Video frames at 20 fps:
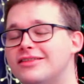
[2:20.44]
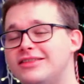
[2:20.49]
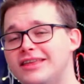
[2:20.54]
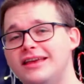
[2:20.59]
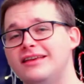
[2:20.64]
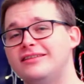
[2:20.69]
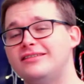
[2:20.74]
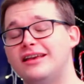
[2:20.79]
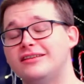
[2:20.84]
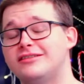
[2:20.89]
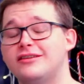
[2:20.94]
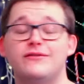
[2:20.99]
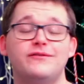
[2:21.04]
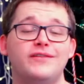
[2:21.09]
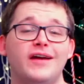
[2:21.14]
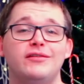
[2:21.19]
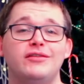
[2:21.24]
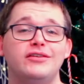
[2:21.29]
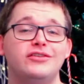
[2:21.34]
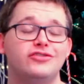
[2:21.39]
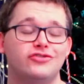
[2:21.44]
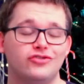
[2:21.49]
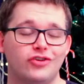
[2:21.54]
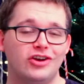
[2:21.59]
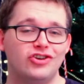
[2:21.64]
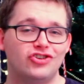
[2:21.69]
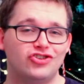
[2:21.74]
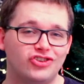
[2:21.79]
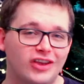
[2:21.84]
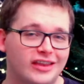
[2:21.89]
This is a very
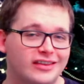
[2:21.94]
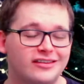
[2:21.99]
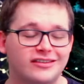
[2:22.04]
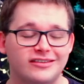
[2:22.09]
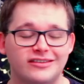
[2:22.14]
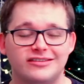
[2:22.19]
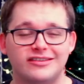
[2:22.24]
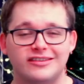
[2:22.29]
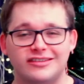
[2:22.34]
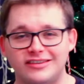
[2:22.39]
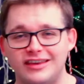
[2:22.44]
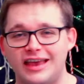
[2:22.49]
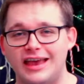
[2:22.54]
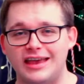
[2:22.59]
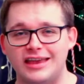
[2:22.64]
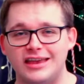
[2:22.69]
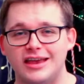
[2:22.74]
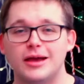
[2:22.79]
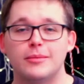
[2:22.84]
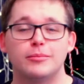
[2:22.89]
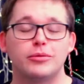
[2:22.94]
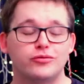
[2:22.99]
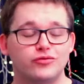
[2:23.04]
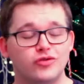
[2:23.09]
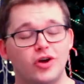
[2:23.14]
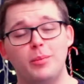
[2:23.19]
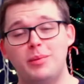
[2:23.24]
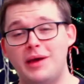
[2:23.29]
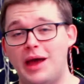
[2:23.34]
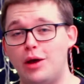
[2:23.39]
strange sentence to say, but
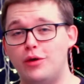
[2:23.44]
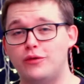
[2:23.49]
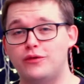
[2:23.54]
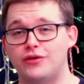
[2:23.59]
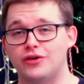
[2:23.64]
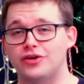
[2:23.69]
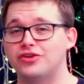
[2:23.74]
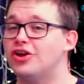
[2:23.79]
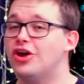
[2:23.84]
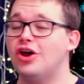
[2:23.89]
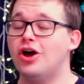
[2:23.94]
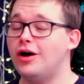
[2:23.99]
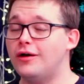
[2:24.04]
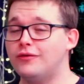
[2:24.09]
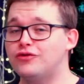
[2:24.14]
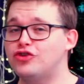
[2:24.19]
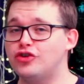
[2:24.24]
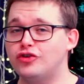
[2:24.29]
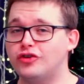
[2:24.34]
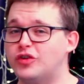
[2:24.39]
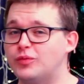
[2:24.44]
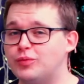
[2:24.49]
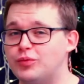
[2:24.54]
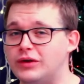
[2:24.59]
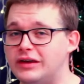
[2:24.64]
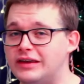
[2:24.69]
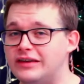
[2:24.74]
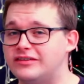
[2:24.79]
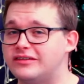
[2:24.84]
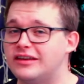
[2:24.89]
Rob Halford of Judas
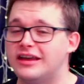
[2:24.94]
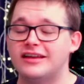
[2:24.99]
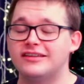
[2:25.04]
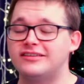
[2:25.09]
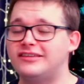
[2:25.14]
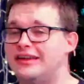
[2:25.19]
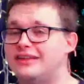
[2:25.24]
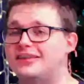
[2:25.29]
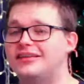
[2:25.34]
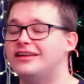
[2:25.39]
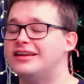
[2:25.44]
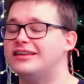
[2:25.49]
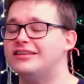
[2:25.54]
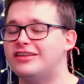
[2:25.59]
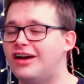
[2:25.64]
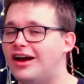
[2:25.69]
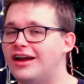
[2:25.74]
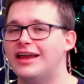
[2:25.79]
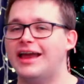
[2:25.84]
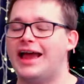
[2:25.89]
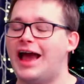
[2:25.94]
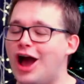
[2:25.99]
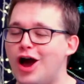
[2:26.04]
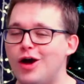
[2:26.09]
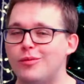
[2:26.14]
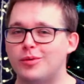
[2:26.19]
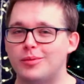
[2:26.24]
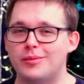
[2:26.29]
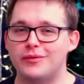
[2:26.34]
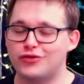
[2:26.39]
Priest did an entire
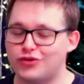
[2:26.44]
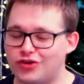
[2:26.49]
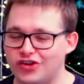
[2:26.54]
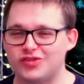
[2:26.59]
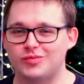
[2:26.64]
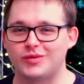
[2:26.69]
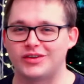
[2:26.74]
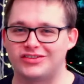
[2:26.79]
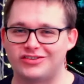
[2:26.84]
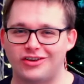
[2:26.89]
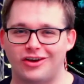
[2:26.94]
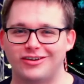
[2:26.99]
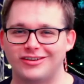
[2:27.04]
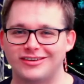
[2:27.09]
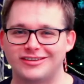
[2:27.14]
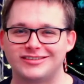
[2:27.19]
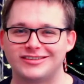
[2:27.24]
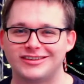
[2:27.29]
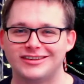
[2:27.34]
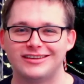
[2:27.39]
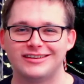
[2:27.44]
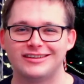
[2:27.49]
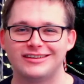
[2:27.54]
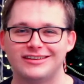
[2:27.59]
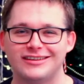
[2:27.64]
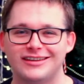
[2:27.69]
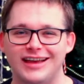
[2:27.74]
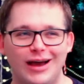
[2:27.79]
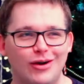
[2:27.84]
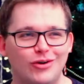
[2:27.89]
album of Christmas songs.
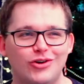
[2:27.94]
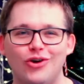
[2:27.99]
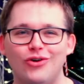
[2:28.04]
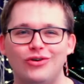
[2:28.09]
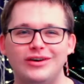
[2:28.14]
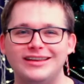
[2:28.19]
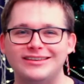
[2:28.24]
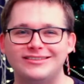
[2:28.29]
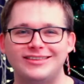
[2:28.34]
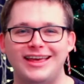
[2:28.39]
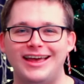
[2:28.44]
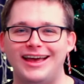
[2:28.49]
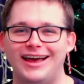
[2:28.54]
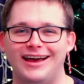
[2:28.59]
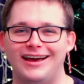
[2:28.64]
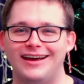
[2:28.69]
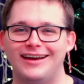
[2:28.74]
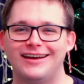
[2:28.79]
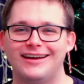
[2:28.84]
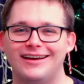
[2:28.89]
How cool is that?